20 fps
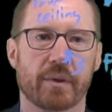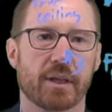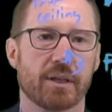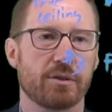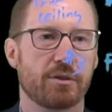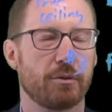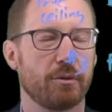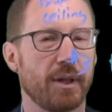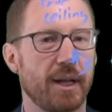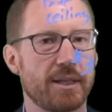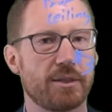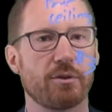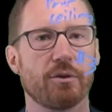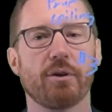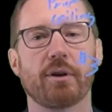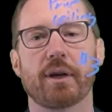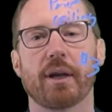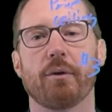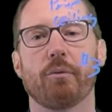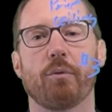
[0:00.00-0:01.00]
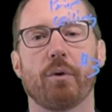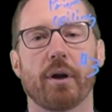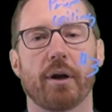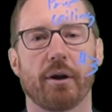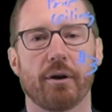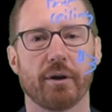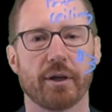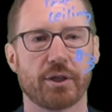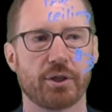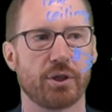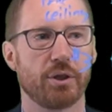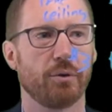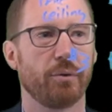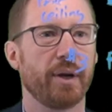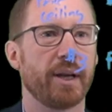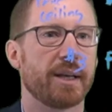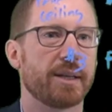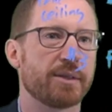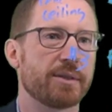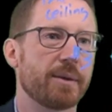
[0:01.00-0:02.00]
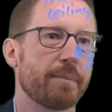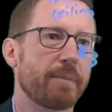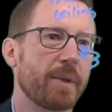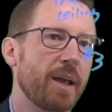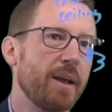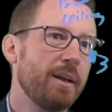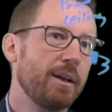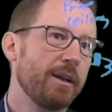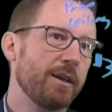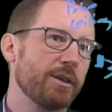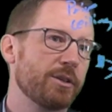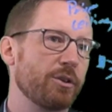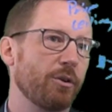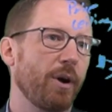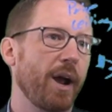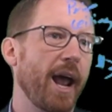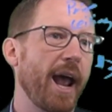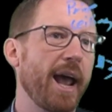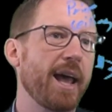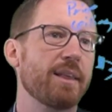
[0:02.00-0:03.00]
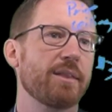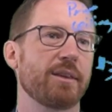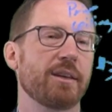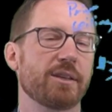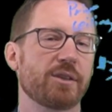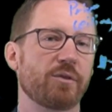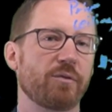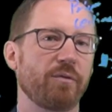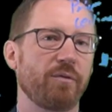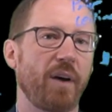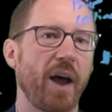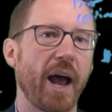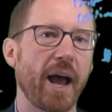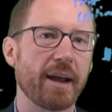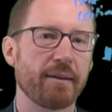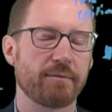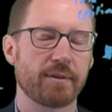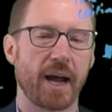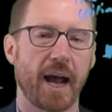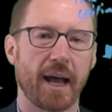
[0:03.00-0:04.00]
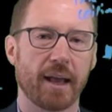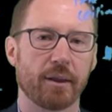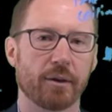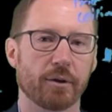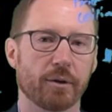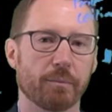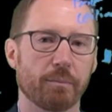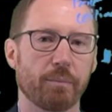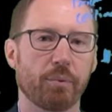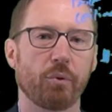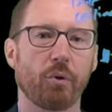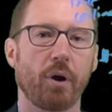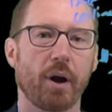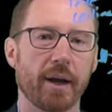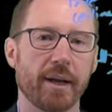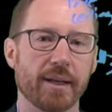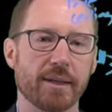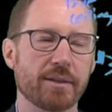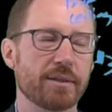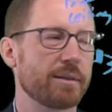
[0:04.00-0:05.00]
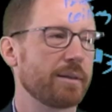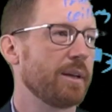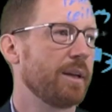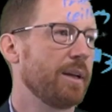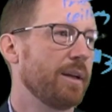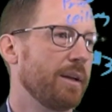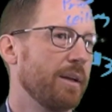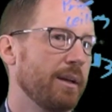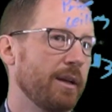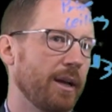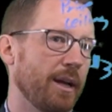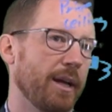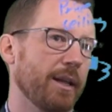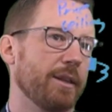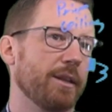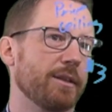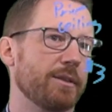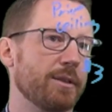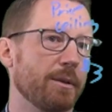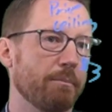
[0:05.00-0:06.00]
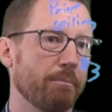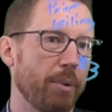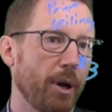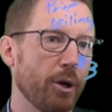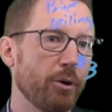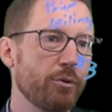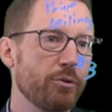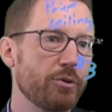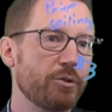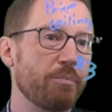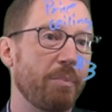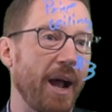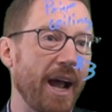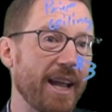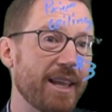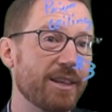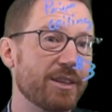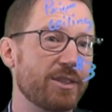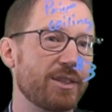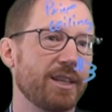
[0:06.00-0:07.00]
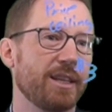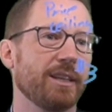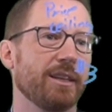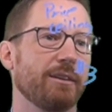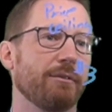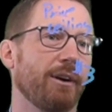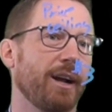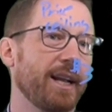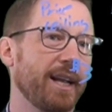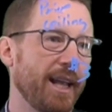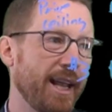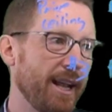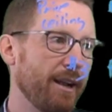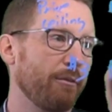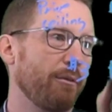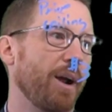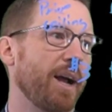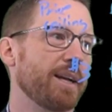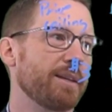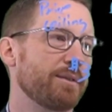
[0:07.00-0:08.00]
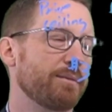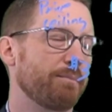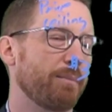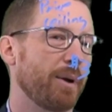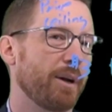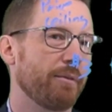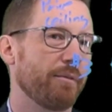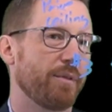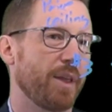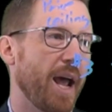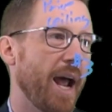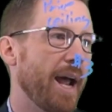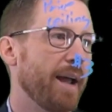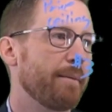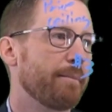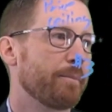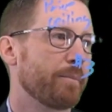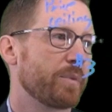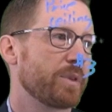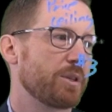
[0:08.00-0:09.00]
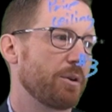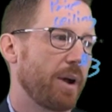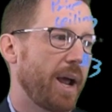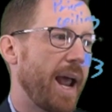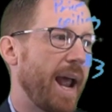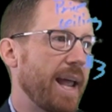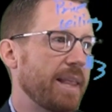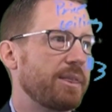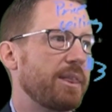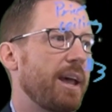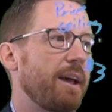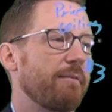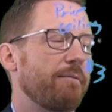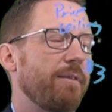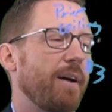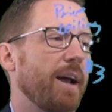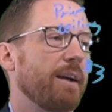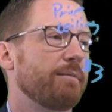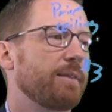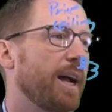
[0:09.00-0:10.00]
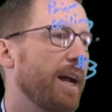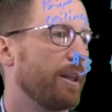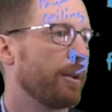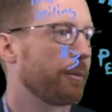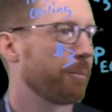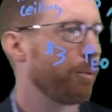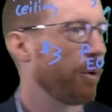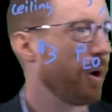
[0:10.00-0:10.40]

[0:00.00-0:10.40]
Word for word: So let's look at what our issue is. So at this $5 price uh, that's imposed by the ceiling, right? Can't rise above that. So at that $5